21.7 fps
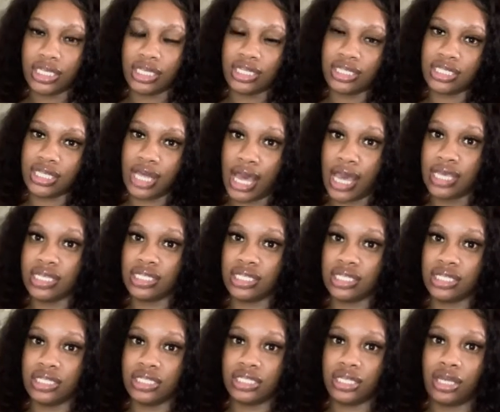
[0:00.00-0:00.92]
and the
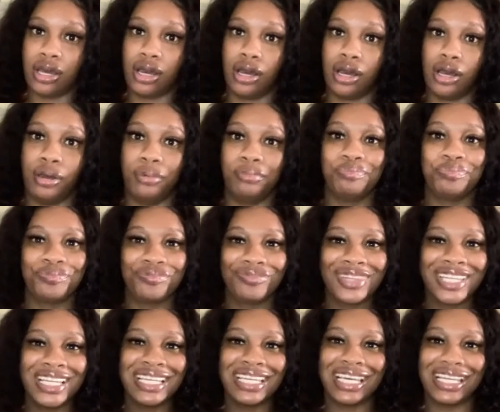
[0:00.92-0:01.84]
sizes
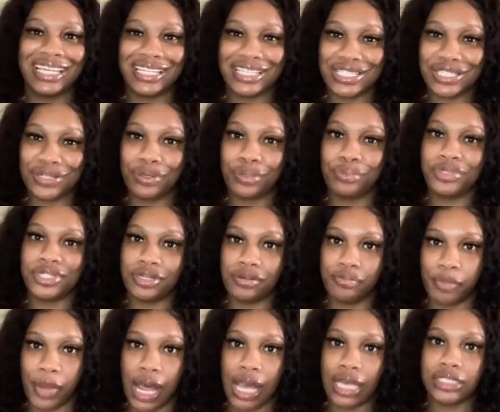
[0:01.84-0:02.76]
in the
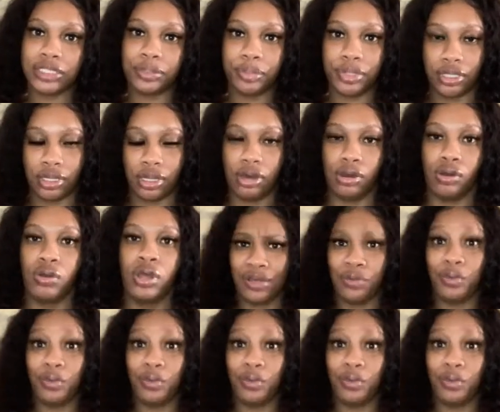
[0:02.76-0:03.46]
description box below.